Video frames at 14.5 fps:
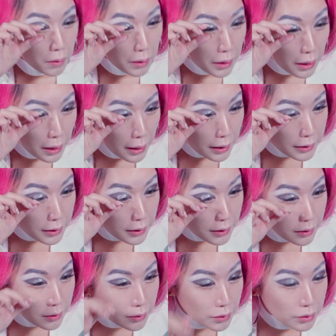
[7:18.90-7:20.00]
Okay, I
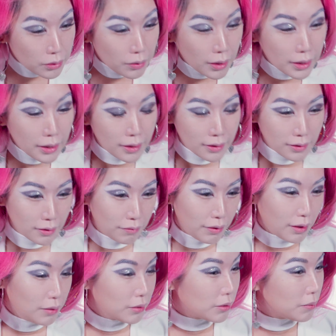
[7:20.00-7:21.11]
think it looks quite nice. In
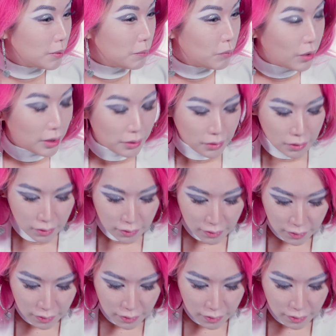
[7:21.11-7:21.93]
fact, it looks a bit bridal.